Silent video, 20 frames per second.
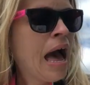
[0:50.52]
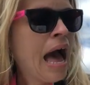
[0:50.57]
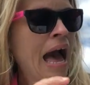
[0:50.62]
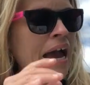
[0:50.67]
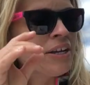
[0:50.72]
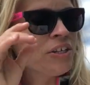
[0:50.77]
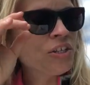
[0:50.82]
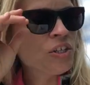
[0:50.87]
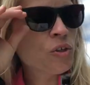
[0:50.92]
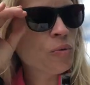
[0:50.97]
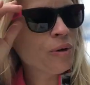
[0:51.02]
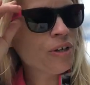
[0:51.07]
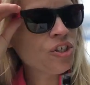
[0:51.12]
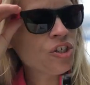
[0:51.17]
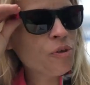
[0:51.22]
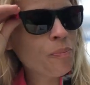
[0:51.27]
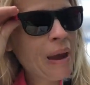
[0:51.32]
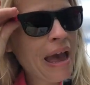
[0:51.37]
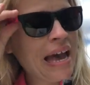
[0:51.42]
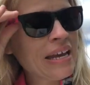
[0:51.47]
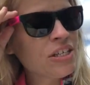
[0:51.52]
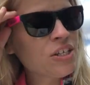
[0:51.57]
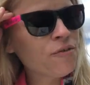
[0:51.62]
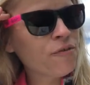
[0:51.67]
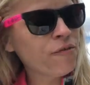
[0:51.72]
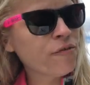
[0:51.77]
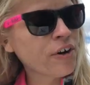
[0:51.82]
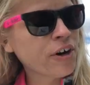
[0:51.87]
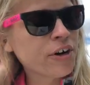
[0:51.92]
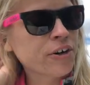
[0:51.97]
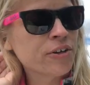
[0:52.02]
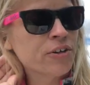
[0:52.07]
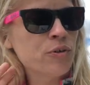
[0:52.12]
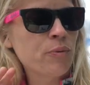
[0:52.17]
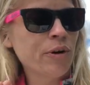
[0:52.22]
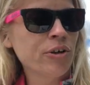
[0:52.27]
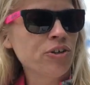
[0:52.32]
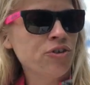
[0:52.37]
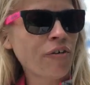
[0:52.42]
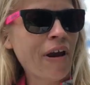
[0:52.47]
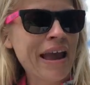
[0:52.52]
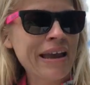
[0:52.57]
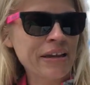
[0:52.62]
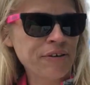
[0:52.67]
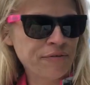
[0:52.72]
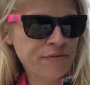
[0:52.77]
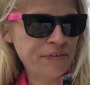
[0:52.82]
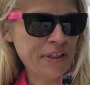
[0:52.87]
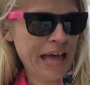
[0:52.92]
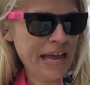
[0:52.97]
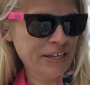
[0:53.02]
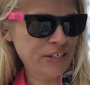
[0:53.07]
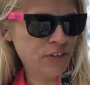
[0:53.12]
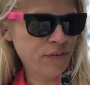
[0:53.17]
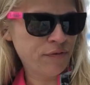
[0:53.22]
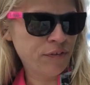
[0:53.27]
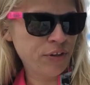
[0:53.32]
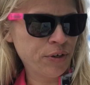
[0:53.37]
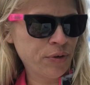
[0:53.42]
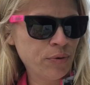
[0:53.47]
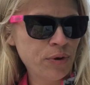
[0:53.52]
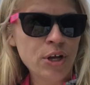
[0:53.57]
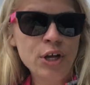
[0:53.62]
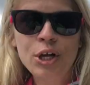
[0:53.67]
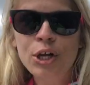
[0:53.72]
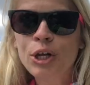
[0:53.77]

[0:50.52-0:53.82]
I swished past ferns where dragonflies flew.